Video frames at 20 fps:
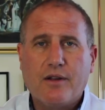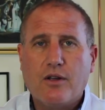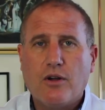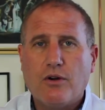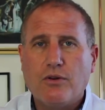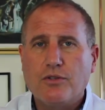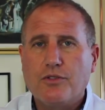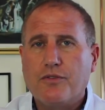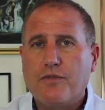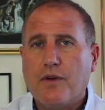
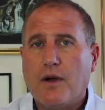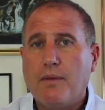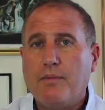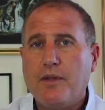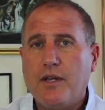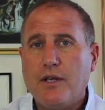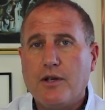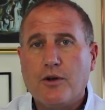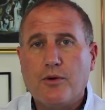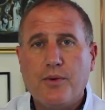goes from
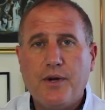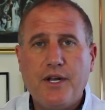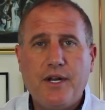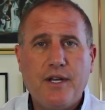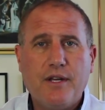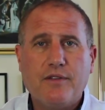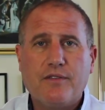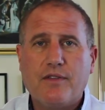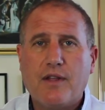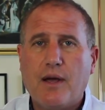the
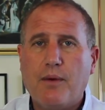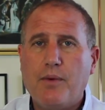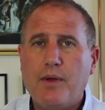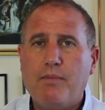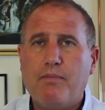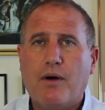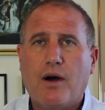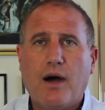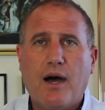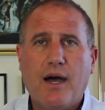ingredients that we
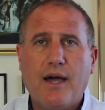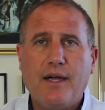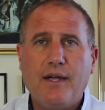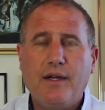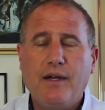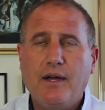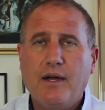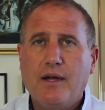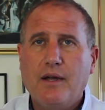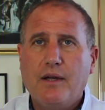buy
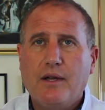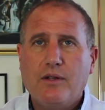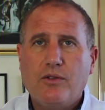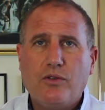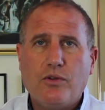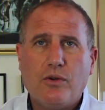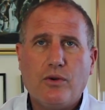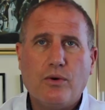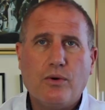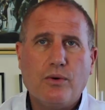
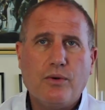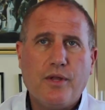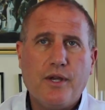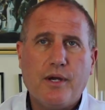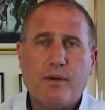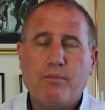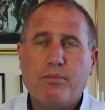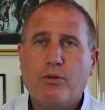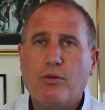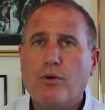to the
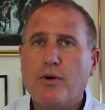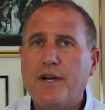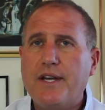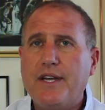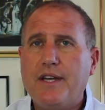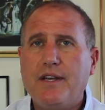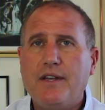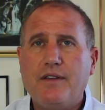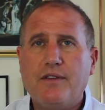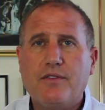
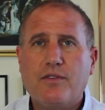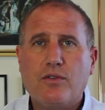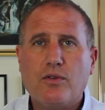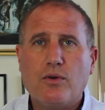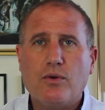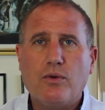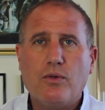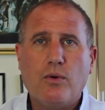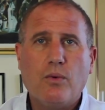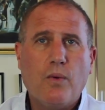employees to
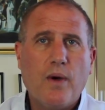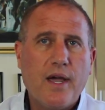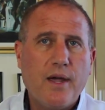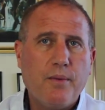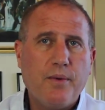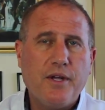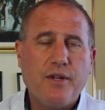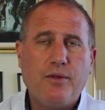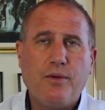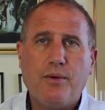the way
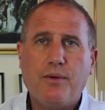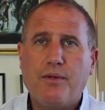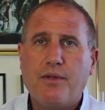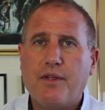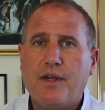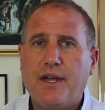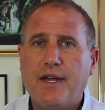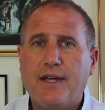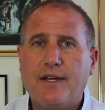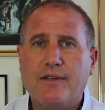we do
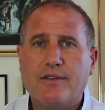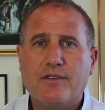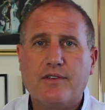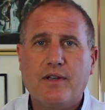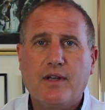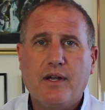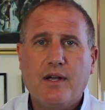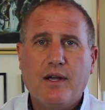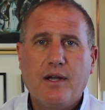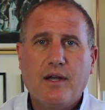things.
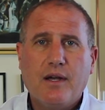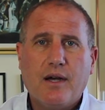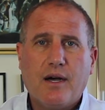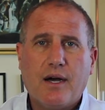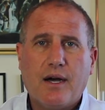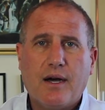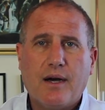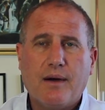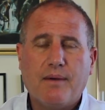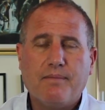
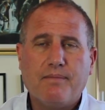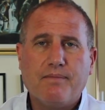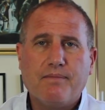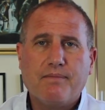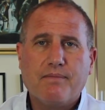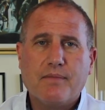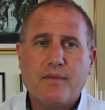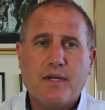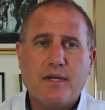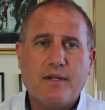
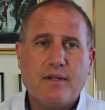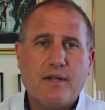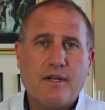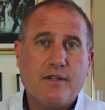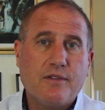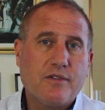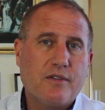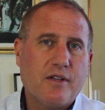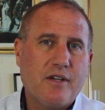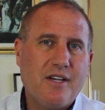
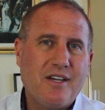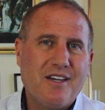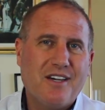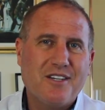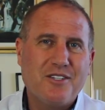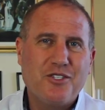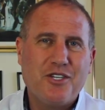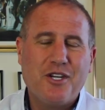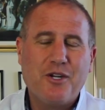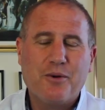It's the
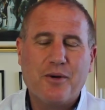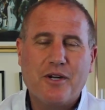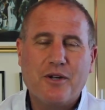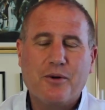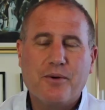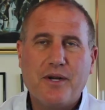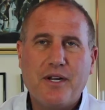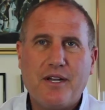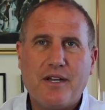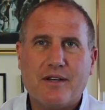secret
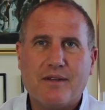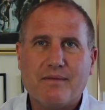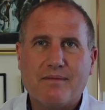ingredient,